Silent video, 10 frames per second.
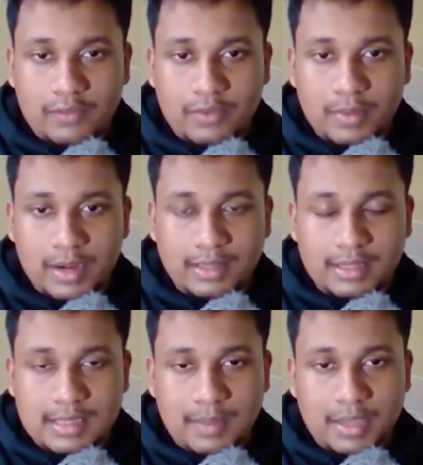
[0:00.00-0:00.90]
after building
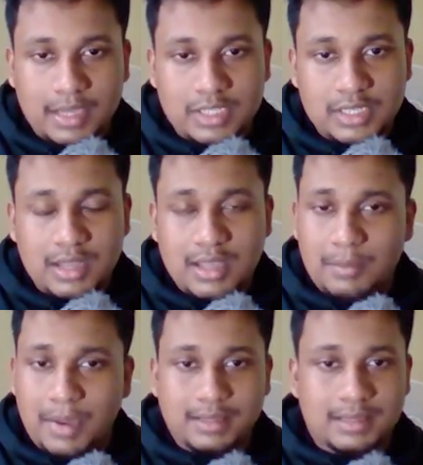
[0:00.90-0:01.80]
this application.
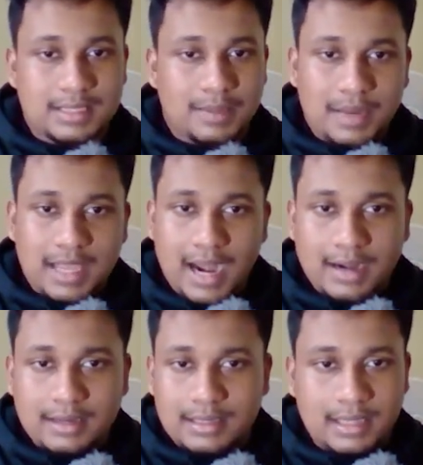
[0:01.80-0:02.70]
Python simply
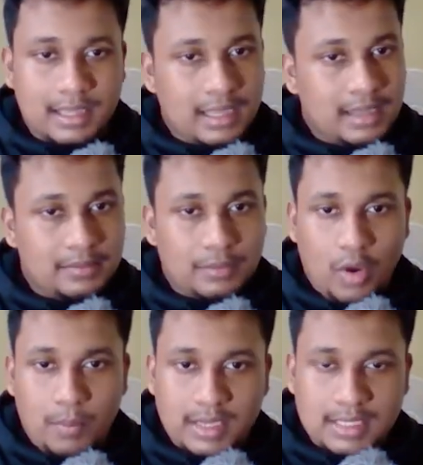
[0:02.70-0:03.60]
handled the
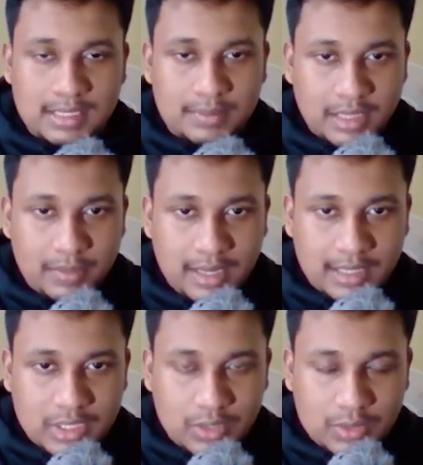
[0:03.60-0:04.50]
complex
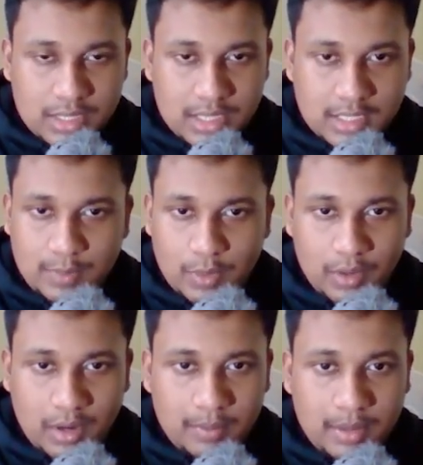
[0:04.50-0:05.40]
mathematics used in this
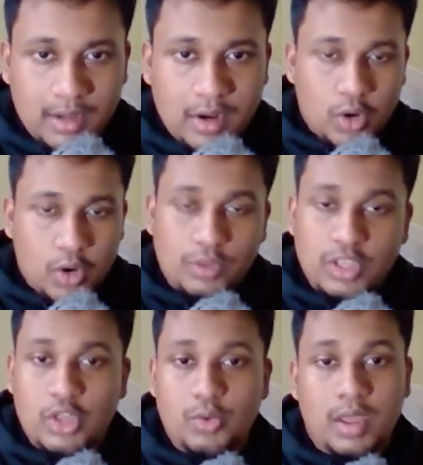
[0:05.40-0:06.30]
program to
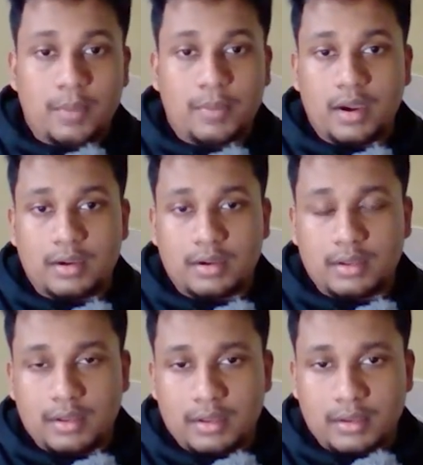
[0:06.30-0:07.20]
the GUI part
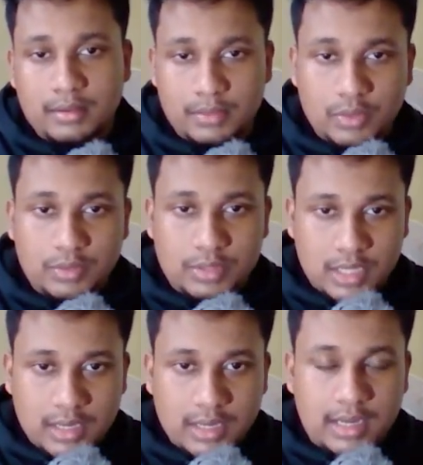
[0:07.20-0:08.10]
used
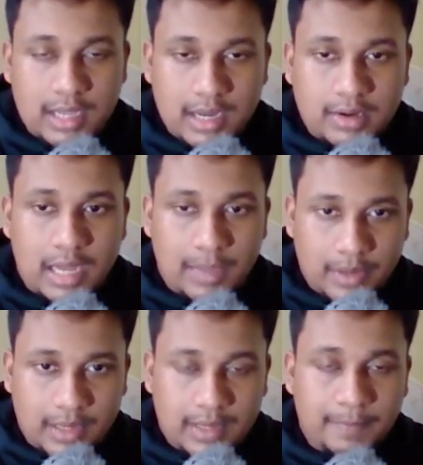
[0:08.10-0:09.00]
in the tkinter
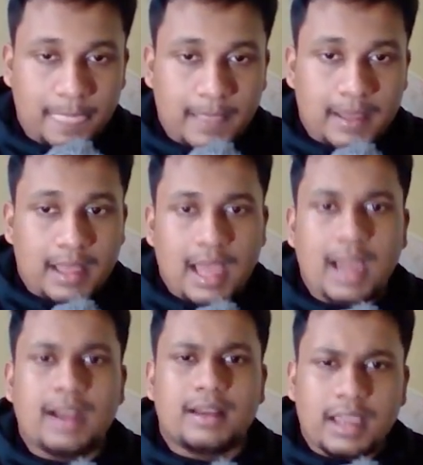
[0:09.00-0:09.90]
library.
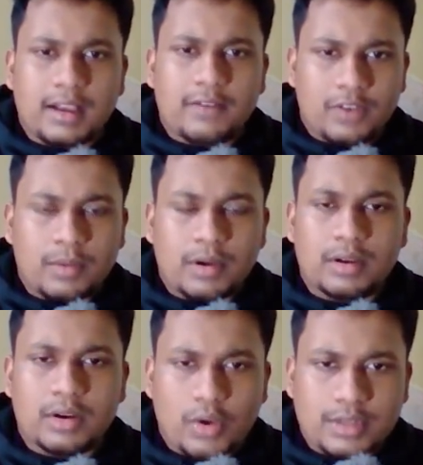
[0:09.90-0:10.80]
And I come from
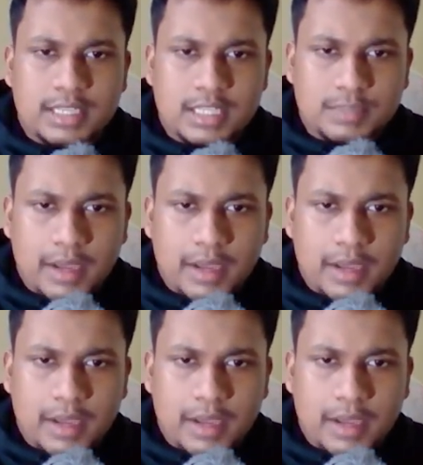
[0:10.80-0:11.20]
a non-CS